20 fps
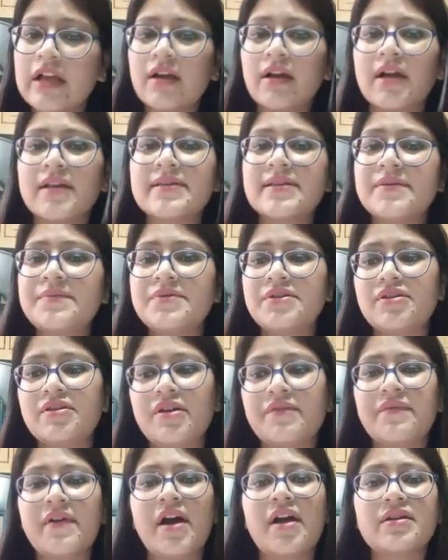consumption
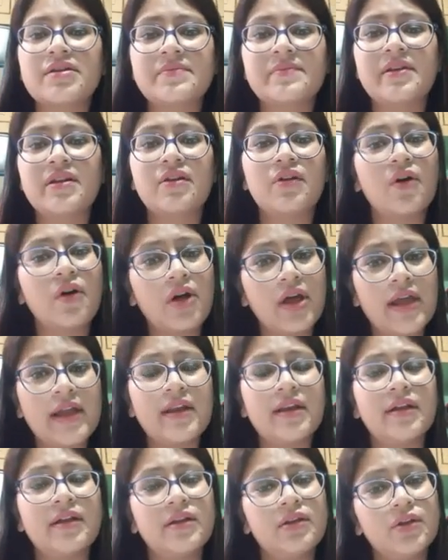of arginine
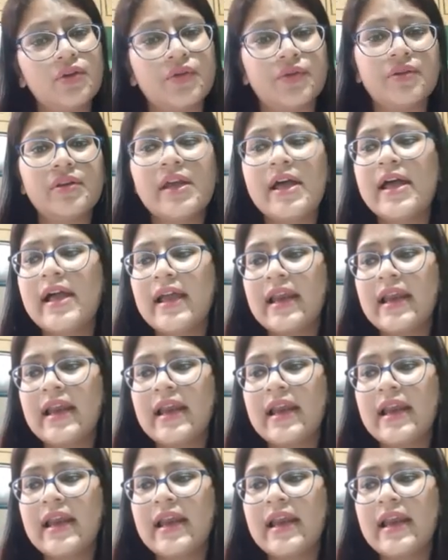oil alone